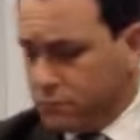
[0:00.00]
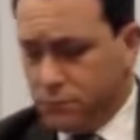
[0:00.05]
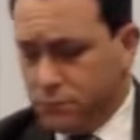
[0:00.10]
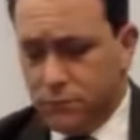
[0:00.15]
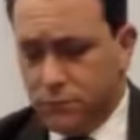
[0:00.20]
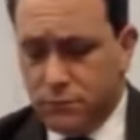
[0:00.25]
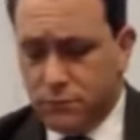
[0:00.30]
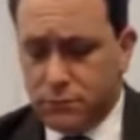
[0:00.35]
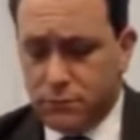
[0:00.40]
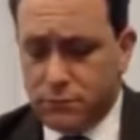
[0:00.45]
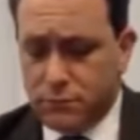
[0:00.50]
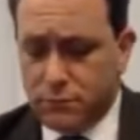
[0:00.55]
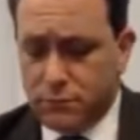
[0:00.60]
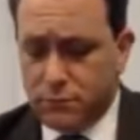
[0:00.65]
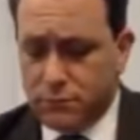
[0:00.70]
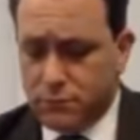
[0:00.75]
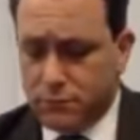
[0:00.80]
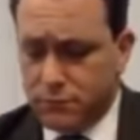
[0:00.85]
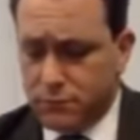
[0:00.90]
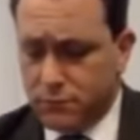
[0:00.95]

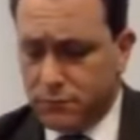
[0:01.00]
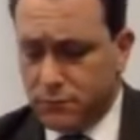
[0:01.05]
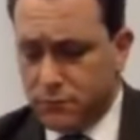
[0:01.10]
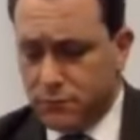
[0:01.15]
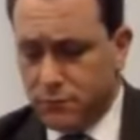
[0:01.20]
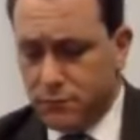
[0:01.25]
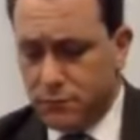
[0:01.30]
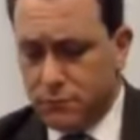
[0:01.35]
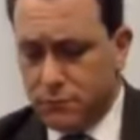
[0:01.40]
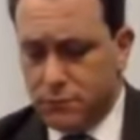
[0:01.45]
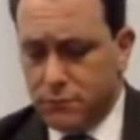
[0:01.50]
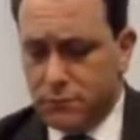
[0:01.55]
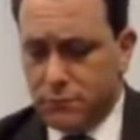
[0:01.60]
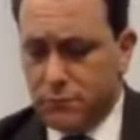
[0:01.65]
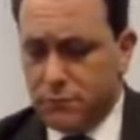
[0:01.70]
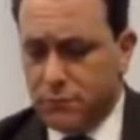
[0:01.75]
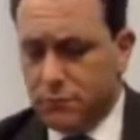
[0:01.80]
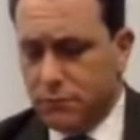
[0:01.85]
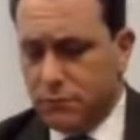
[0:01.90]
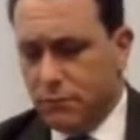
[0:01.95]

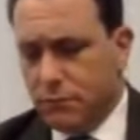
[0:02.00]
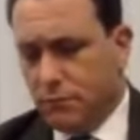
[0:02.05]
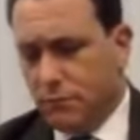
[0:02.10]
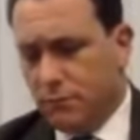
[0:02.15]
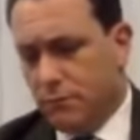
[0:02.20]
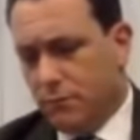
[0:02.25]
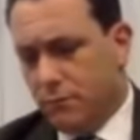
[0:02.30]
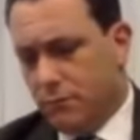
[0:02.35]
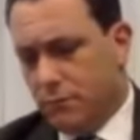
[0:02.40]
The person shown says nothing.